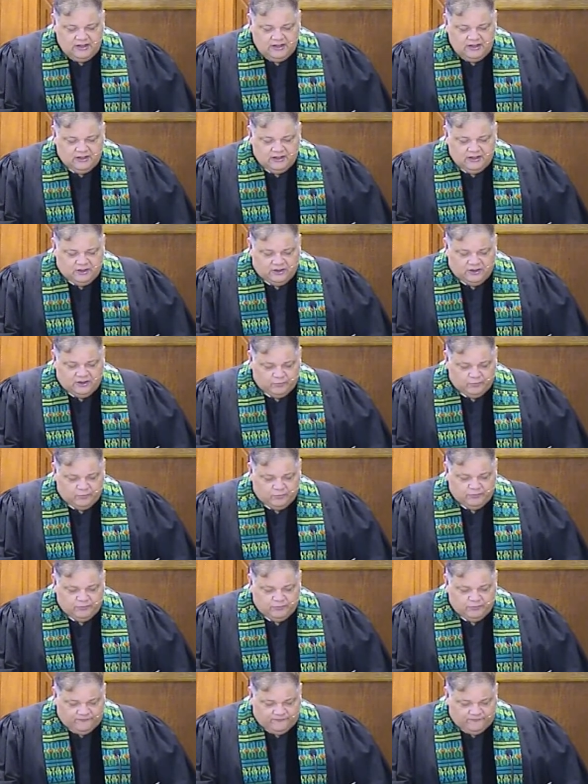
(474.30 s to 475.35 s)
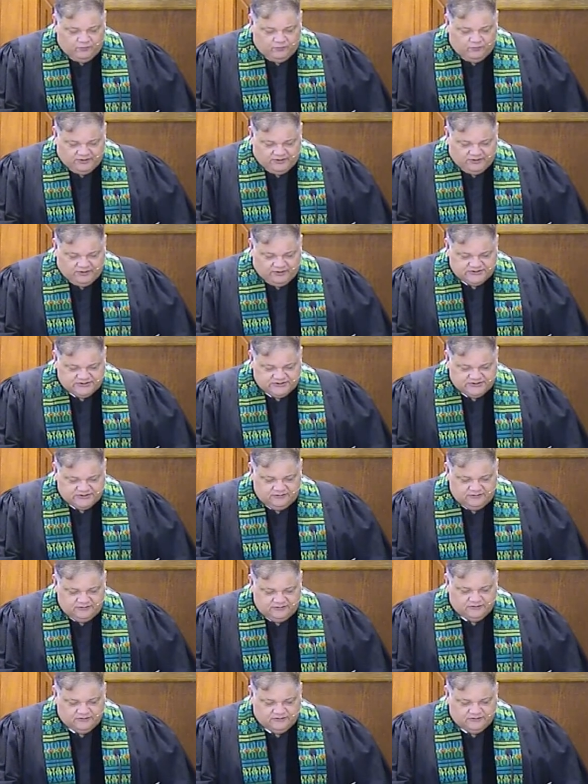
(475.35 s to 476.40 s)
and open before us
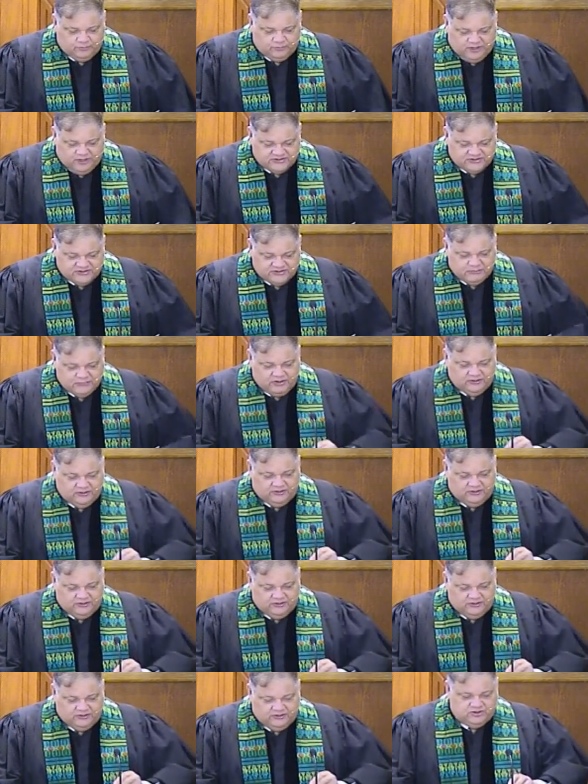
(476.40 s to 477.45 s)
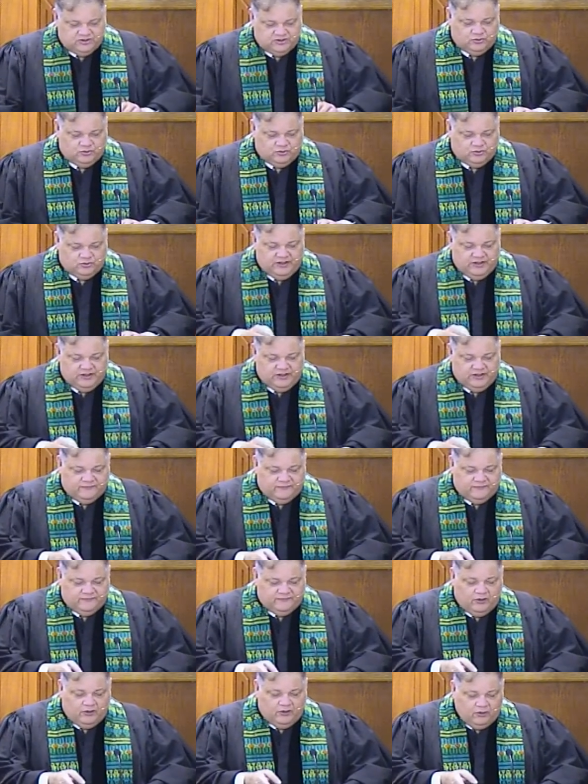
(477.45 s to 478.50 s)
the new possibilities you create
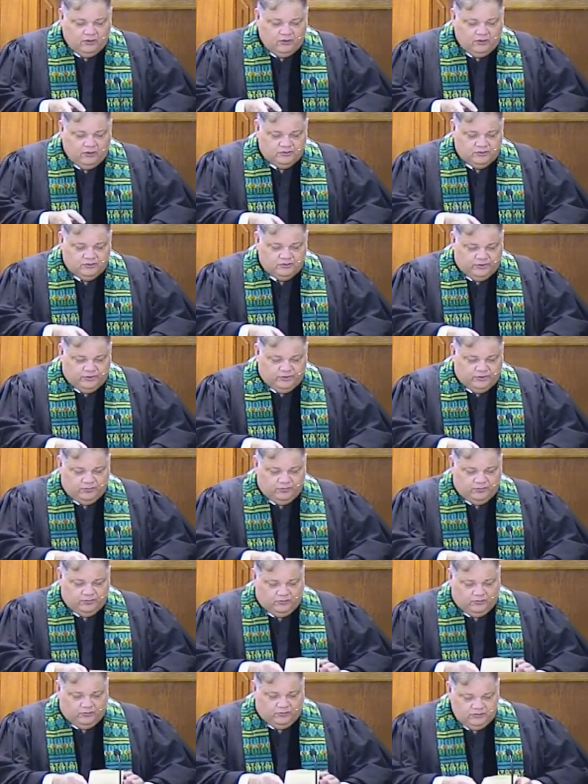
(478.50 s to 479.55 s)
for all your people